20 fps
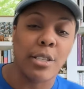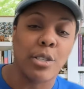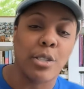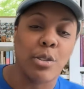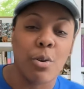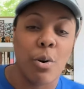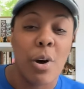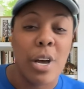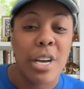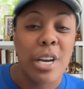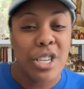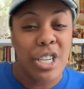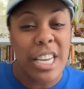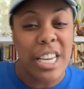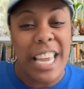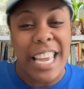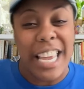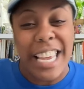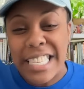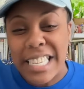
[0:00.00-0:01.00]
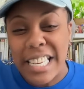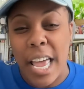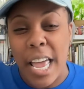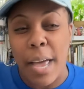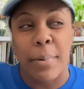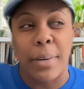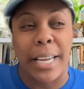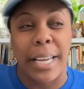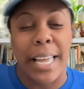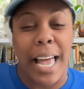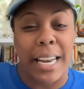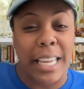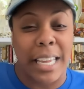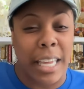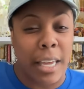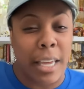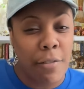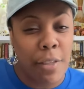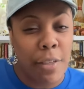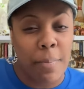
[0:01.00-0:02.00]
so she isn't able to kind of
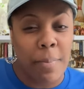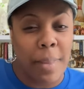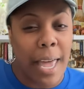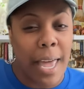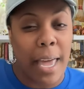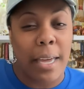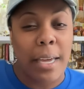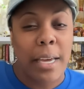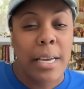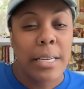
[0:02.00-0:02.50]
give them that,